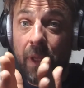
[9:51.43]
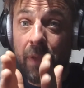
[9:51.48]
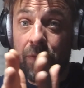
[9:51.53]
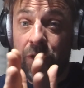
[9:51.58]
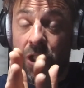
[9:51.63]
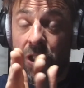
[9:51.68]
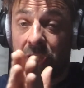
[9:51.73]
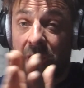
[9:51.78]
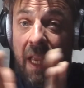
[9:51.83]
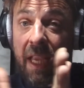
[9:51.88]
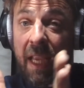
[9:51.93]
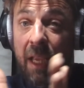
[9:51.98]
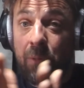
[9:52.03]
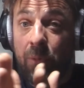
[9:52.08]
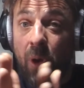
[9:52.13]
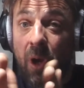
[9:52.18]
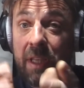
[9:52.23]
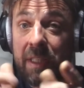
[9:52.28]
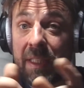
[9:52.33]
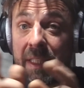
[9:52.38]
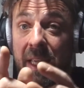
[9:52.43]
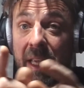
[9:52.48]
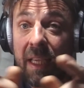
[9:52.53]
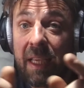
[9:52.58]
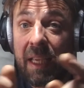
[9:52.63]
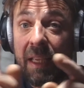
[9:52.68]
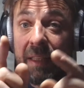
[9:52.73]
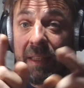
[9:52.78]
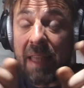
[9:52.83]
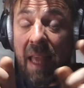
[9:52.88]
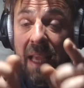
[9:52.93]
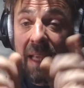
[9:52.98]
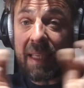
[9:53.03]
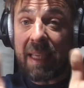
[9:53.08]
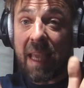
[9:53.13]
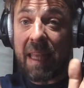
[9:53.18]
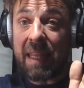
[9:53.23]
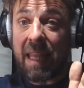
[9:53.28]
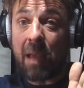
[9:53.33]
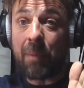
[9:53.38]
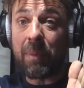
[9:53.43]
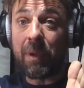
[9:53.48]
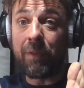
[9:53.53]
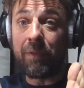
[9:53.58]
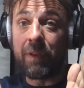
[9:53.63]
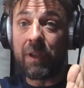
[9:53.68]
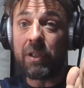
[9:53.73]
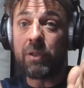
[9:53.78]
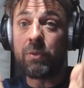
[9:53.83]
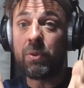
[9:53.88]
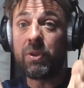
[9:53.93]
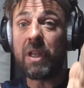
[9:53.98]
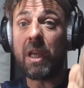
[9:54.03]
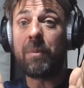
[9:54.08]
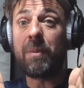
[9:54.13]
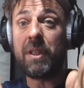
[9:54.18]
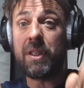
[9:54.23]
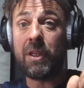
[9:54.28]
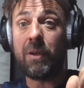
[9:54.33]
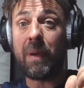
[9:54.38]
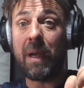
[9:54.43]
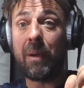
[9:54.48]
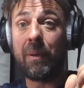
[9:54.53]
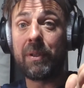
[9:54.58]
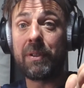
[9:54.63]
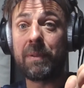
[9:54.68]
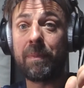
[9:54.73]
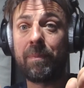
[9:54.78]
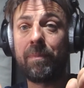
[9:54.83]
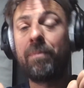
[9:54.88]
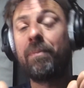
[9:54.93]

just getting it right and getting that bit finished would take me 2 hours.